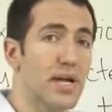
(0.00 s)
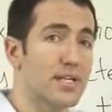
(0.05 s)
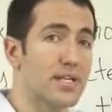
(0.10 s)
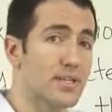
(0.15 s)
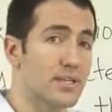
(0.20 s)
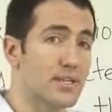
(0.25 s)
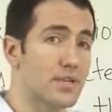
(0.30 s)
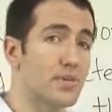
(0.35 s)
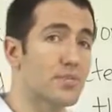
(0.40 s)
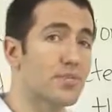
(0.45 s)
it's
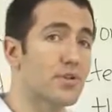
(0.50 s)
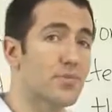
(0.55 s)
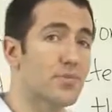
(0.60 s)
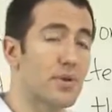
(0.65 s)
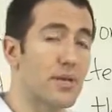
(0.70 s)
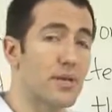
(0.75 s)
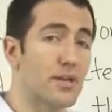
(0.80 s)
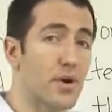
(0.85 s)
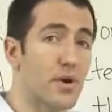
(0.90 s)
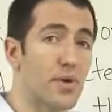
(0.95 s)
assumed to
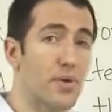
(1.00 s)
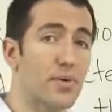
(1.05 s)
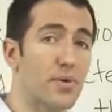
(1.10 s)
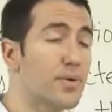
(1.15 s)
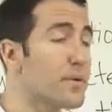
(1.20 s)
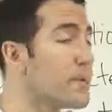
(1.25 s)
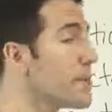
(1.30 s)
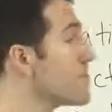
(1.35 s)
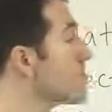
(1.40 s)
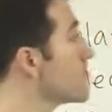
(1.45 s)
be
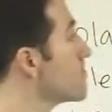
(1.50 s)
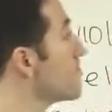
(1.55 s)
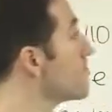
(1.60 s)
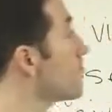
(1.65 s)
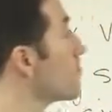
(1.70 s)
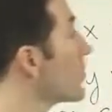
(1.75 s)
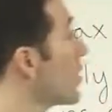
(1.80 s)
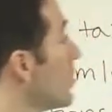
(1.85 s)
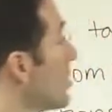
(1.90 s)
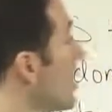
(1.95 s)
known.
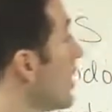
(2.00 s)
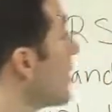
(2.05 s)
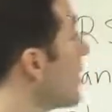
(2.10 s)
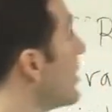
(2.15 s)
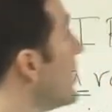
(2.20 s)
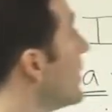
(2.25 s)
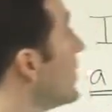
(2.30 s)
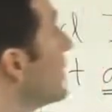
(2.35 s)
Okay,